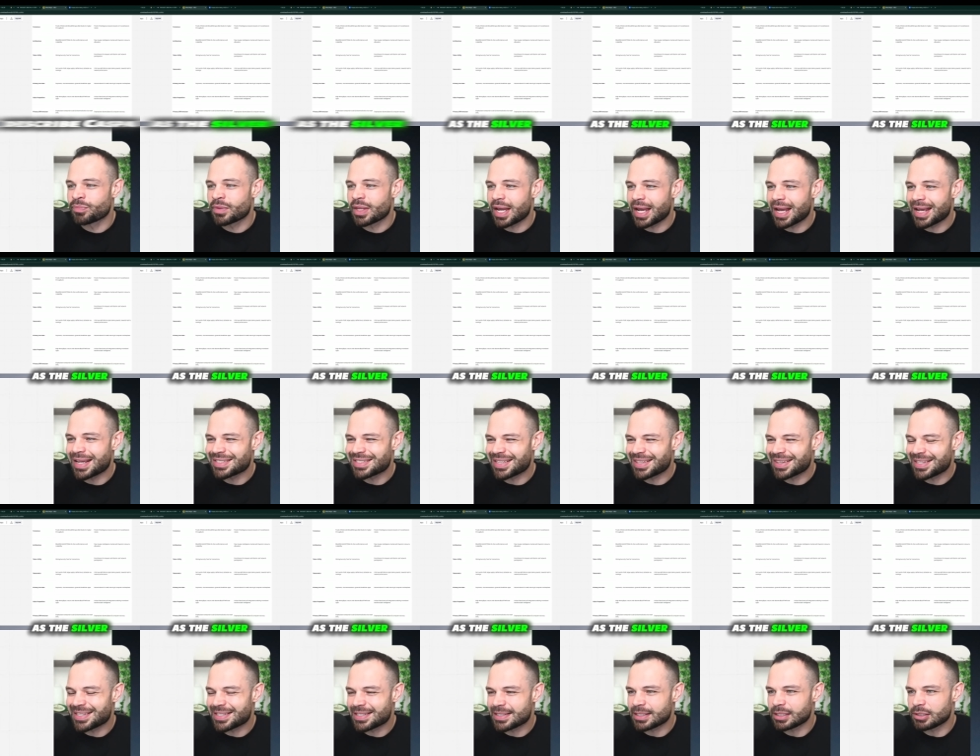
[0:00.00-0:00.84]
as
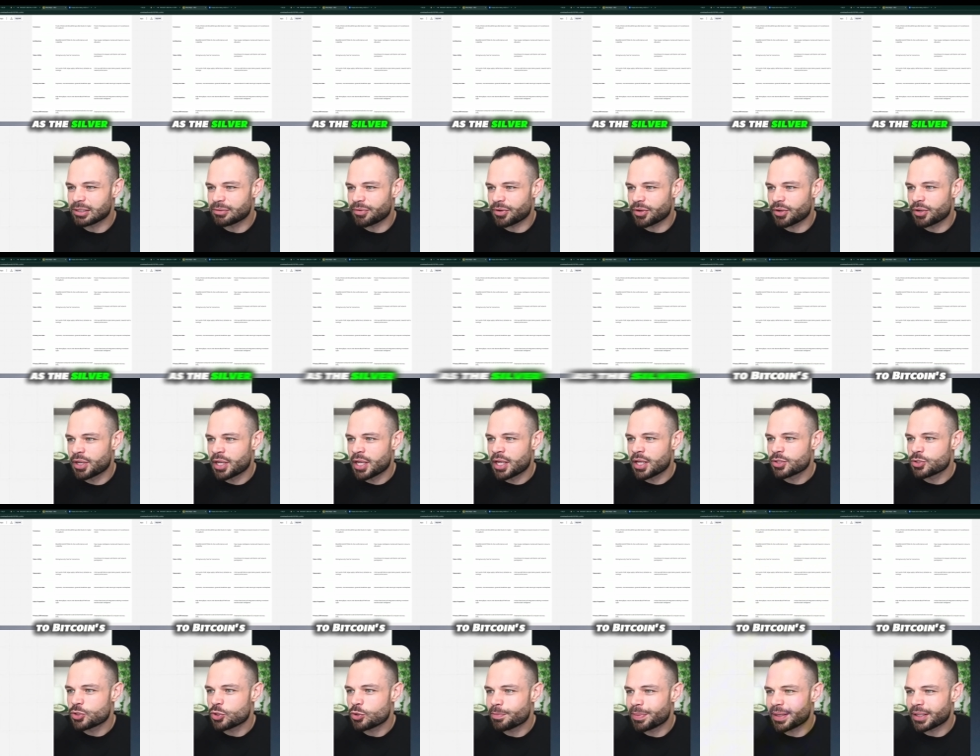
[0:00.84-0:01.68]
the silver
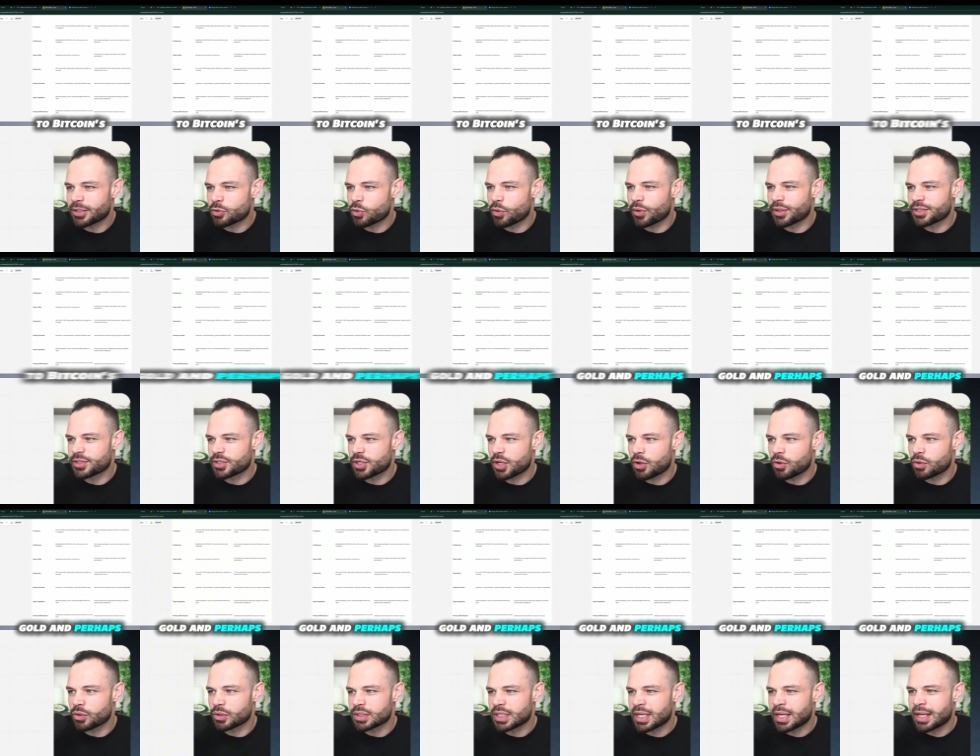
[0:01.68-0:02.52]
to Bitcoin's
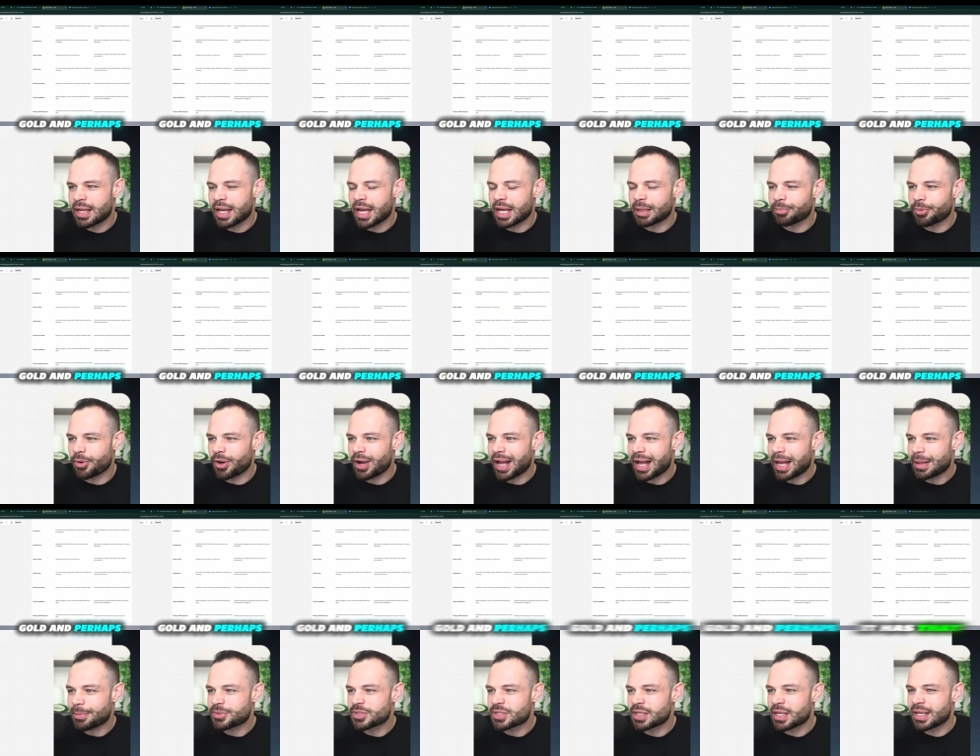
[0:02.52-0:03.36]
gold, and
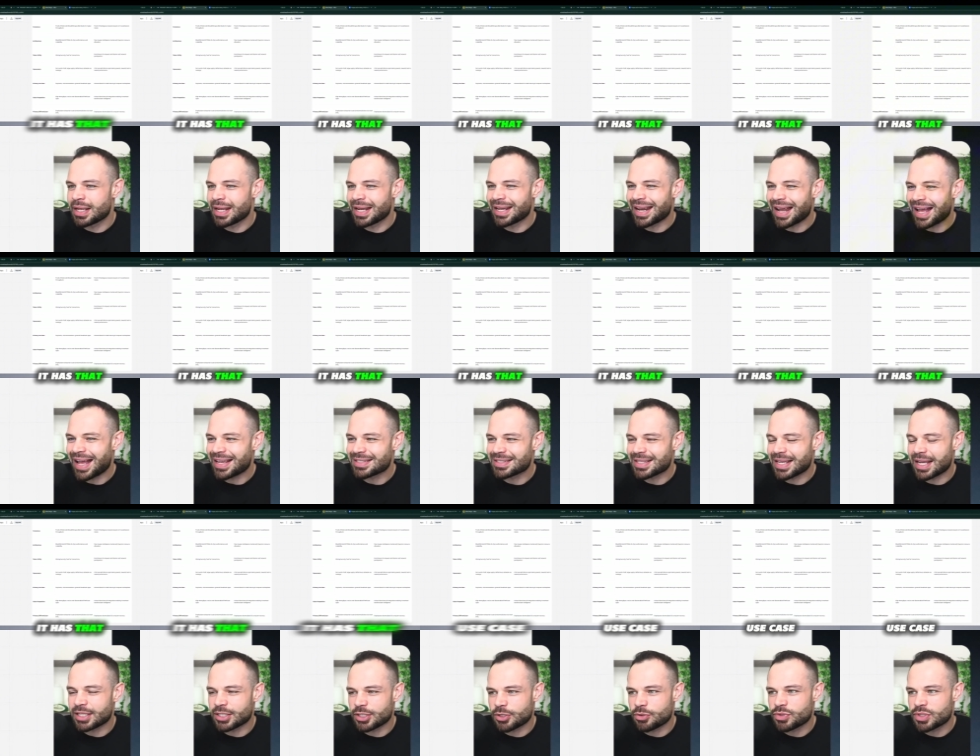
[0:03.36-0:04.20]
perhaps it has
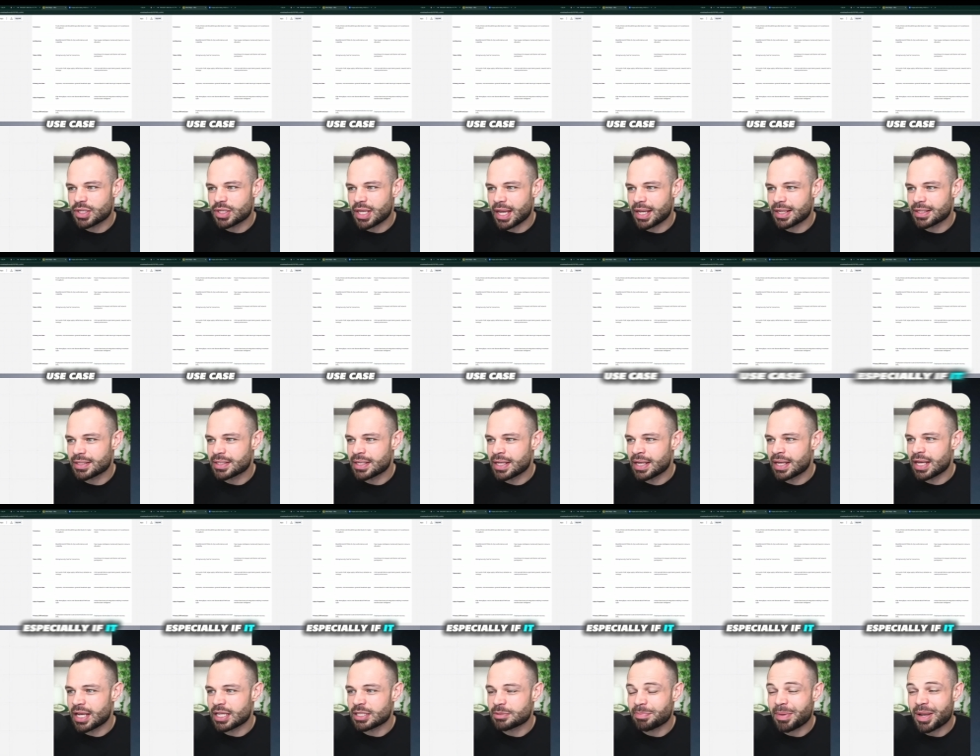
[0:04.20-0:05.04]
that use case,
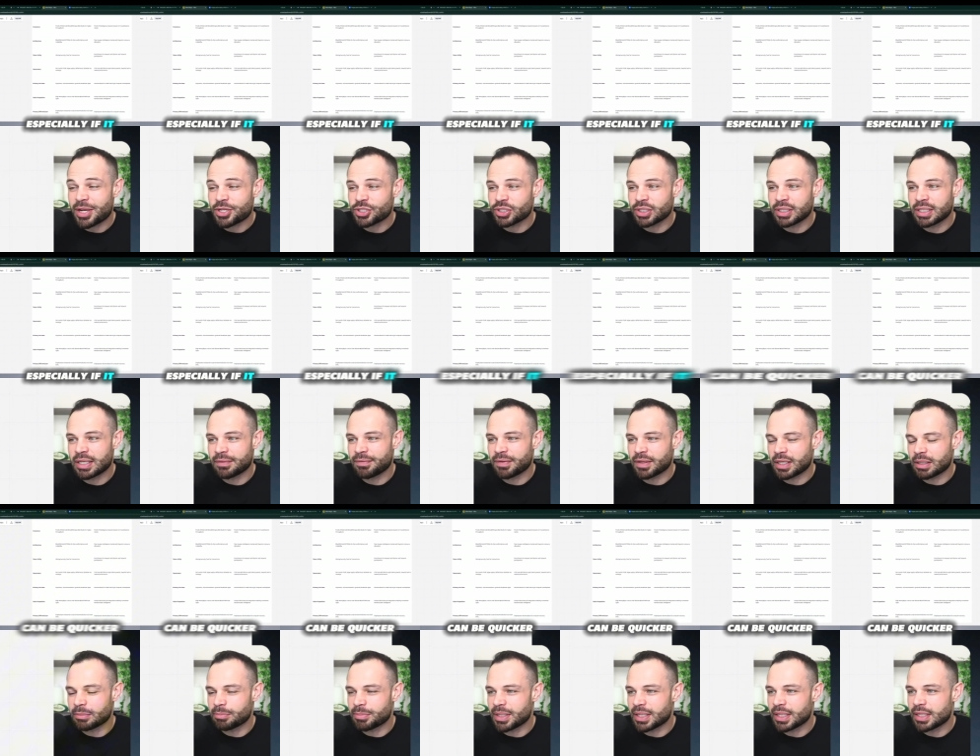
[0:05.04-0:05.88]
especially if it
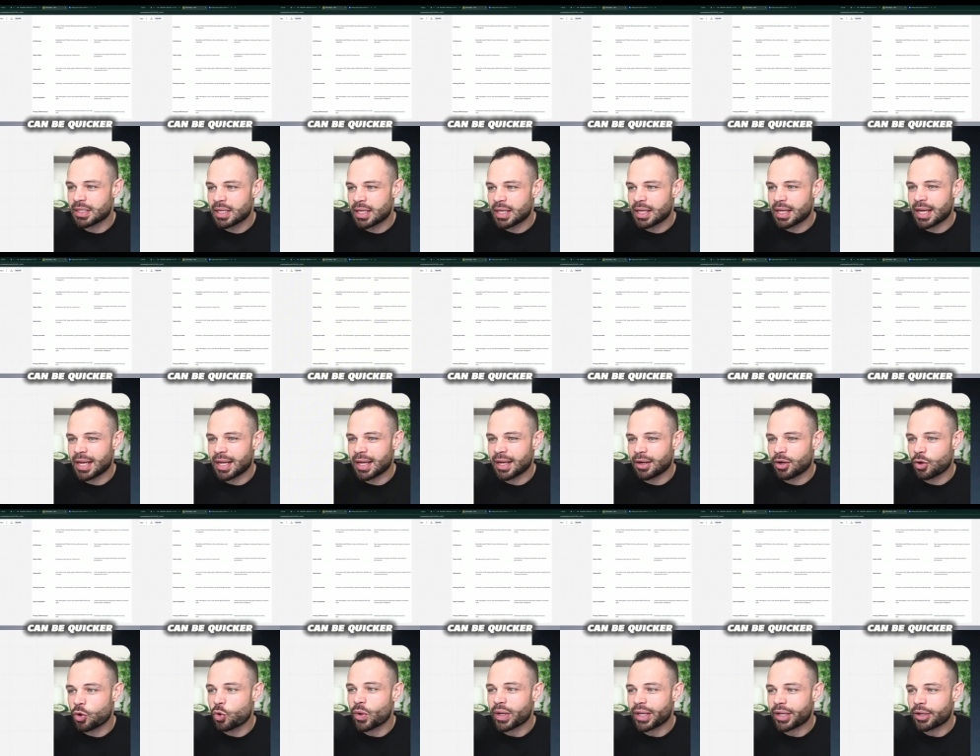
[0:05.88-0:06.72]
can be uh,
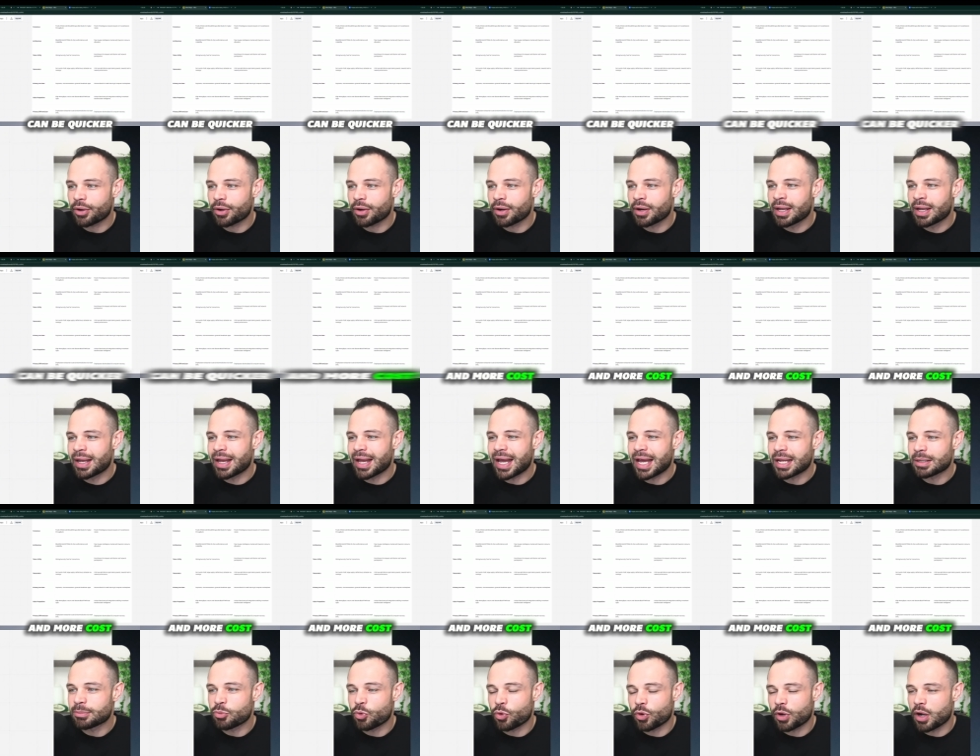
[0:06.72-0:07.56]
quicker
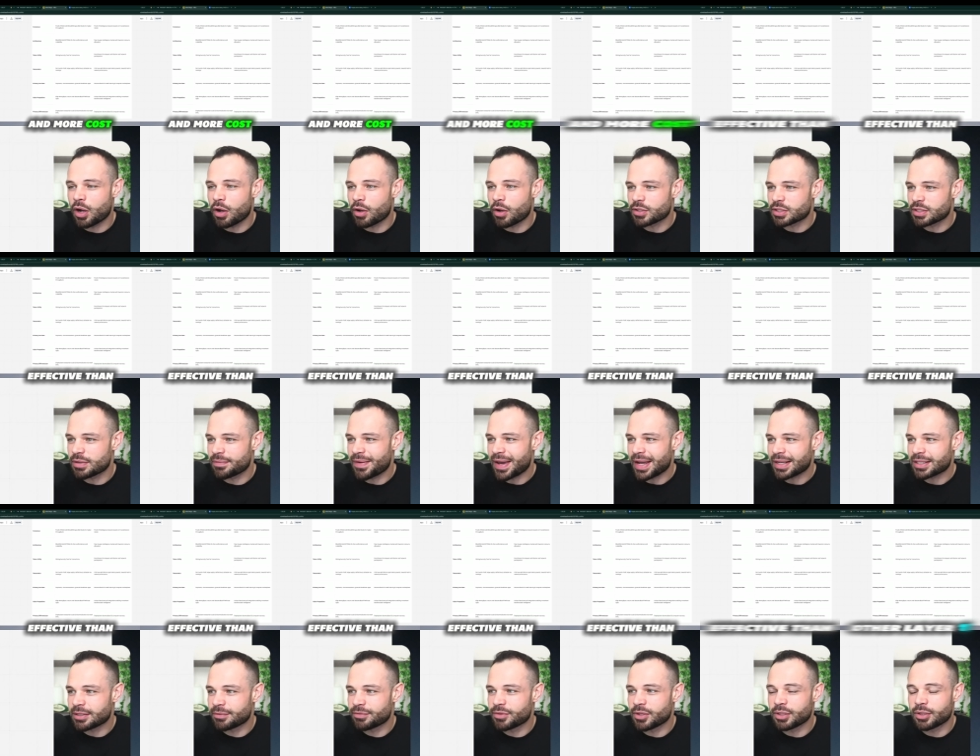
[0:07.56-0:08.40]
and more cost
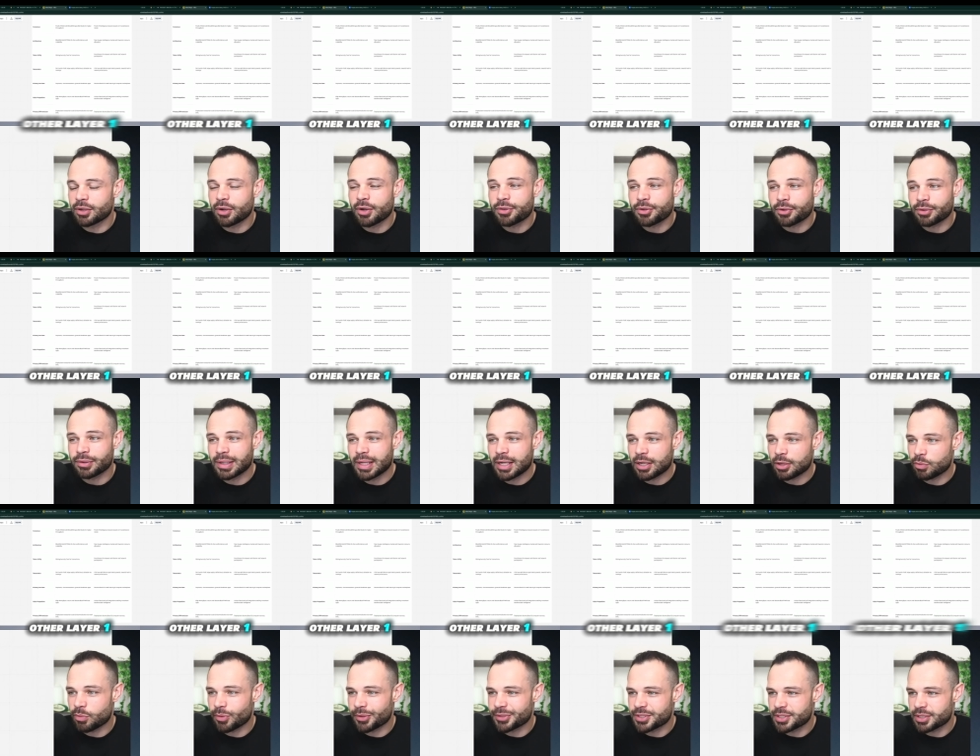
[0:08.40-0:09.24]
effective than other layer
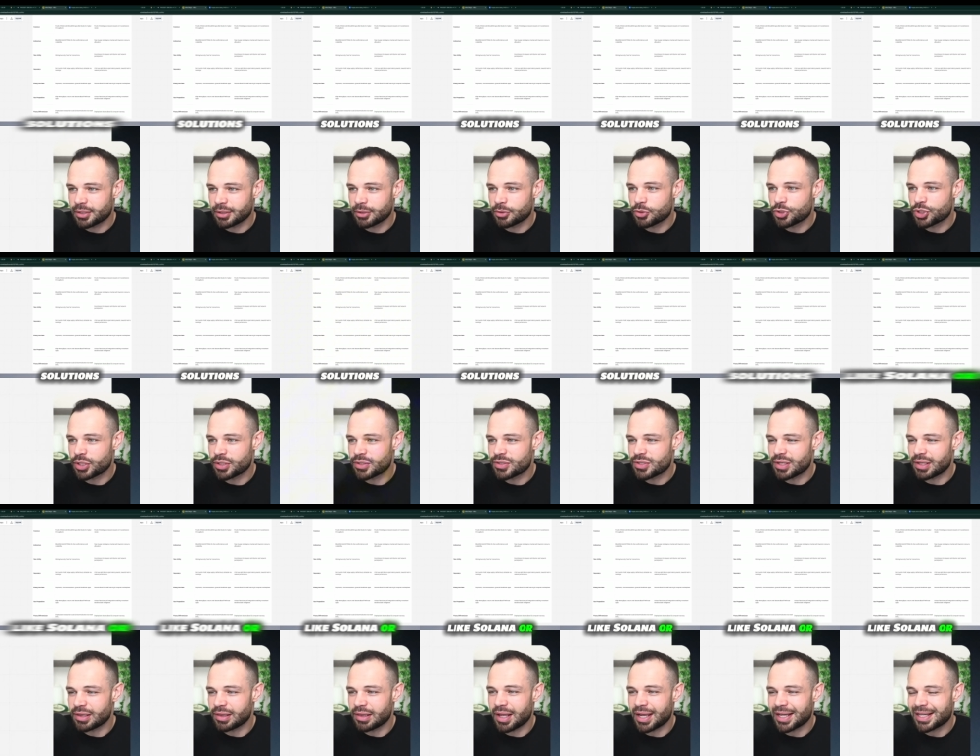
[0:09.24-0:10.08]
one solutions
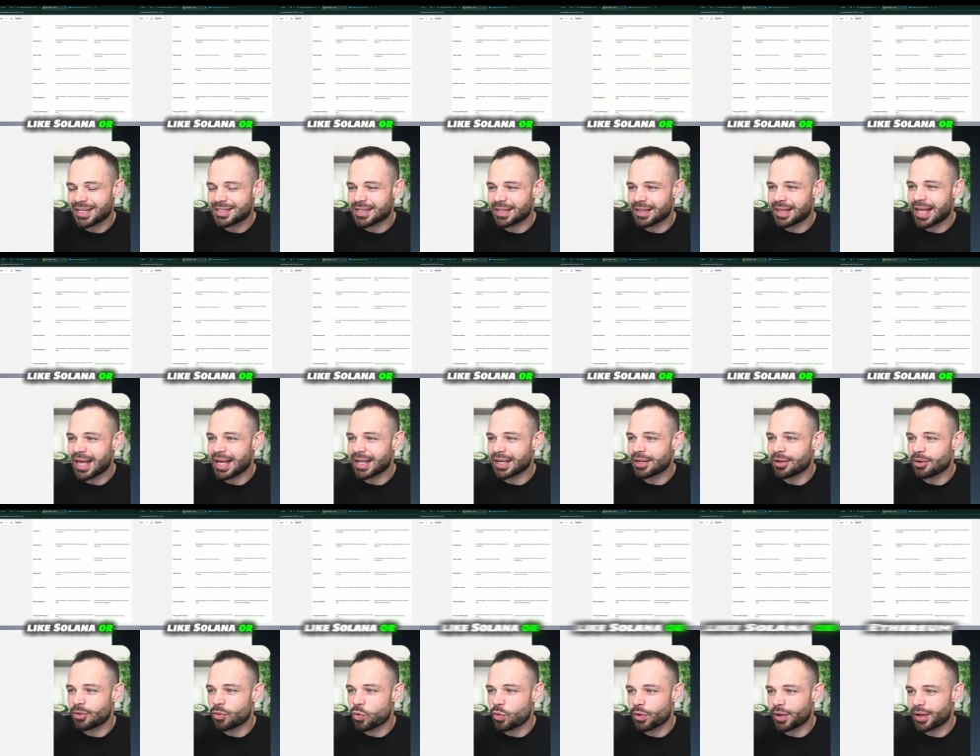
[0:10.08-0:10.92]
like
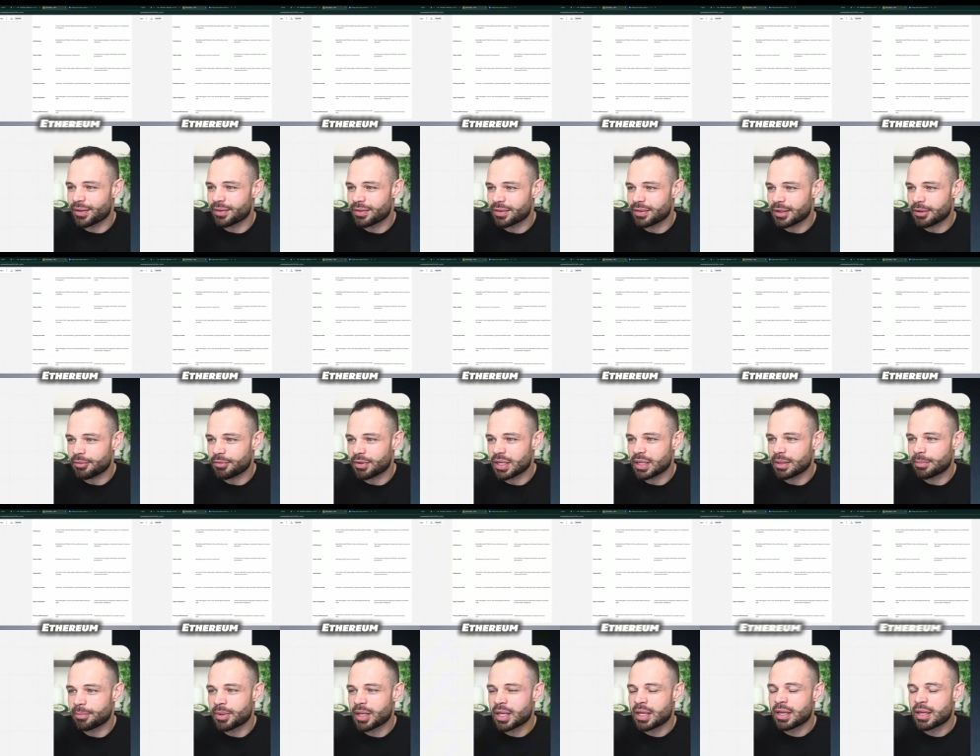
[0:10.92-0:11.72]
Solana or Ethereum